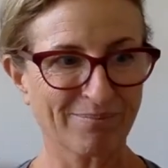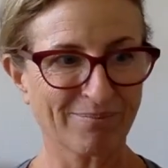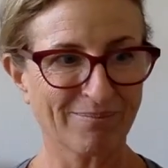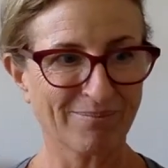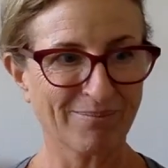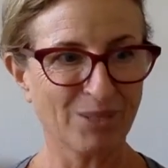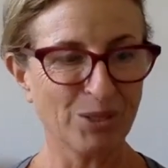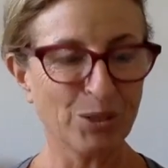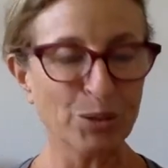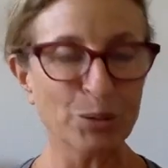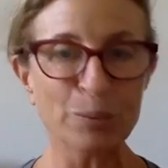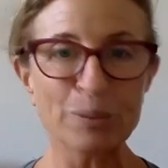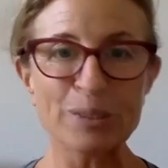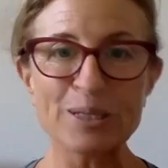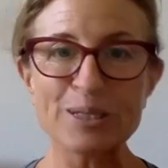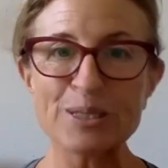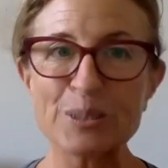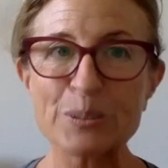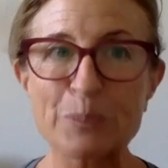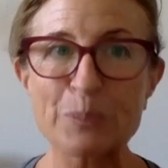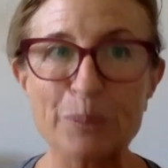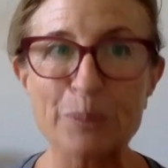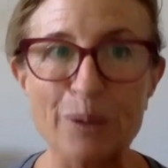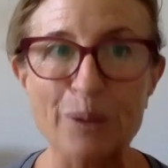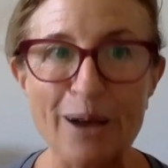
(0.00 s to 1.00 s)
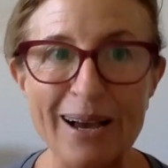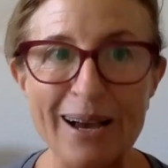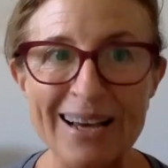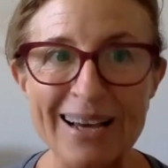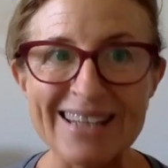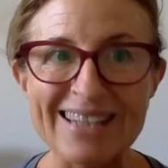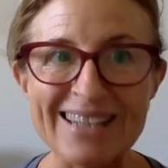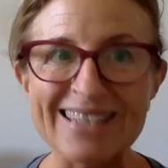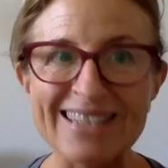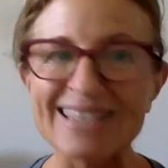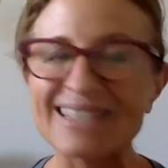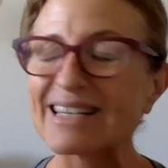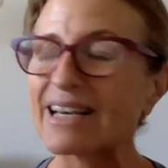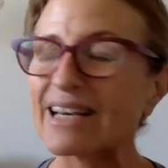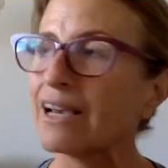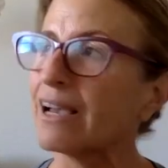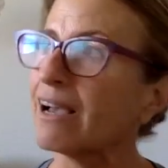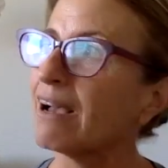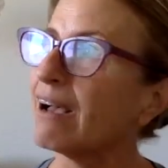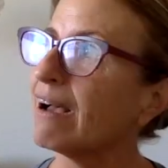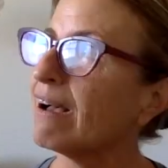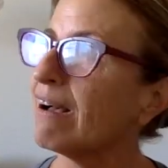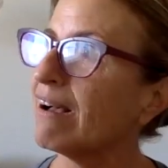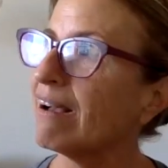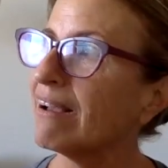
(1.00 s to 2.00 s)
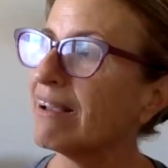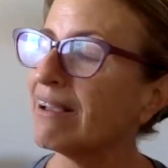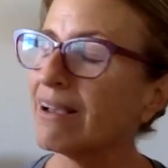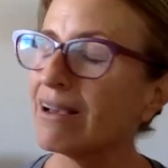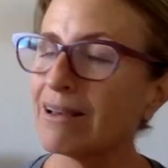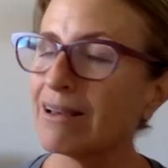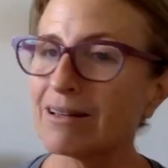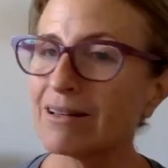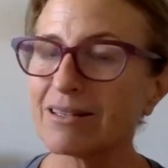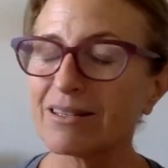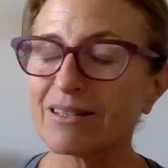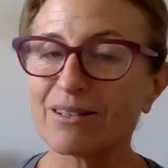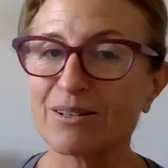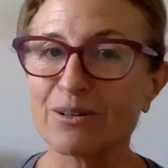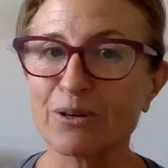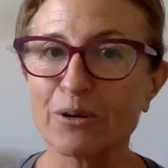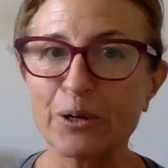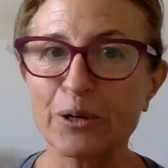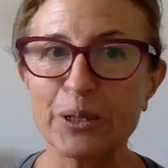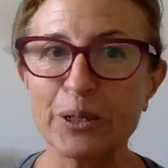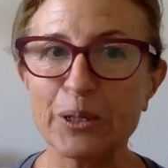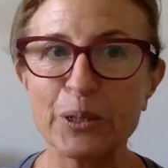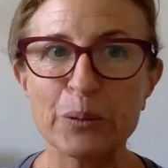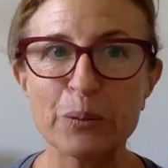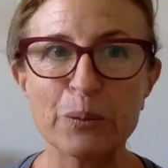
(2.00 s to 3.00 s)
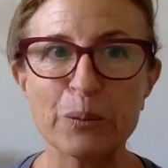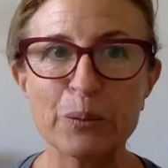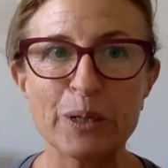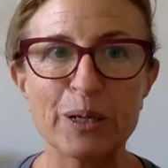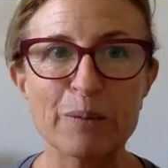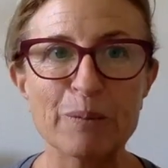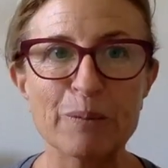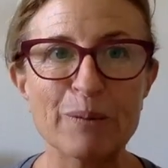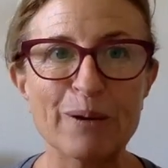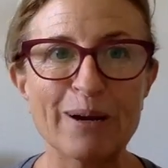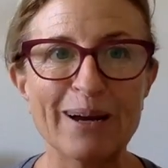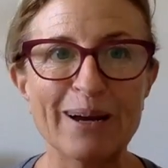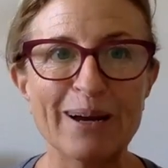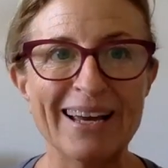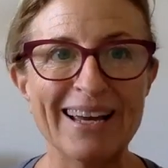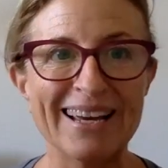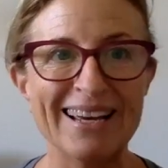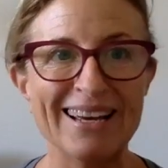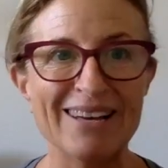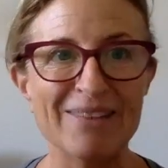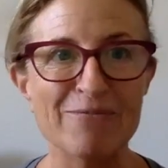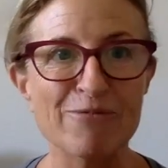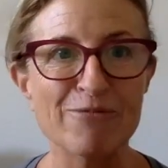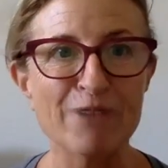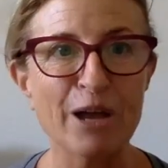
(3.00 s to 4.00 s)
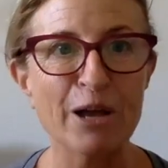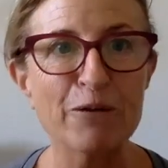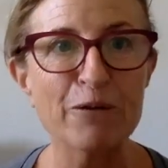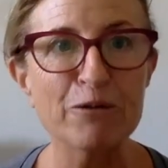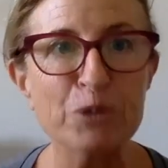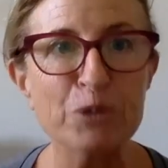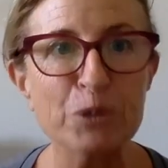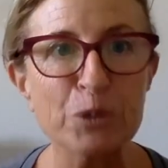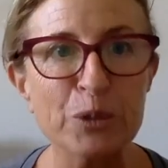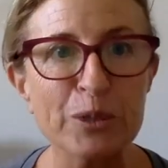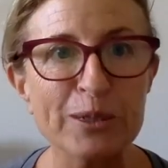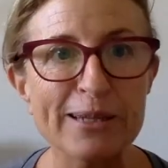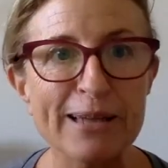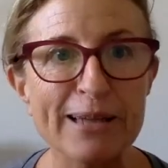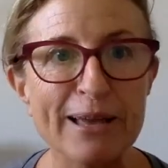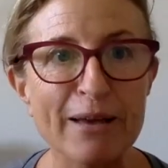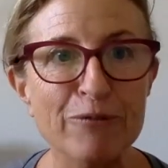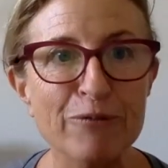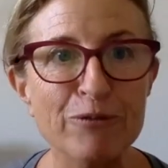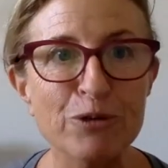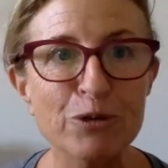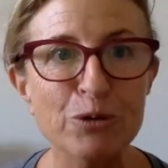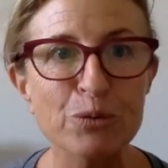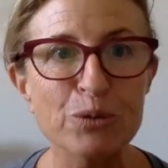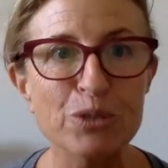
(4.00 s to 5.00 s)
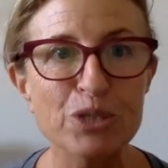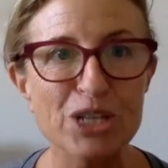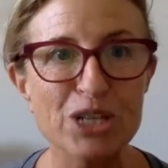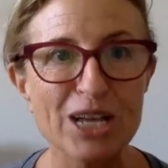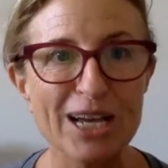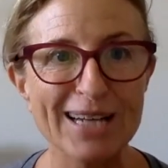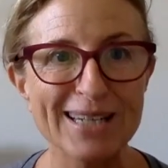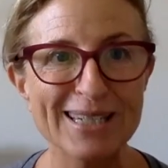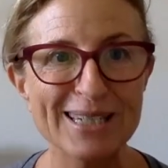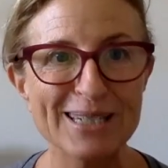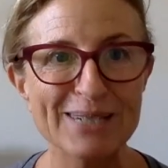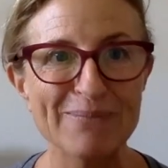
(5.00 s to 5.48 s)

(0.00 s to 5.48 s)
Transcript: you'll be surprised. I had a scenario where my 5-year-old nephew rejected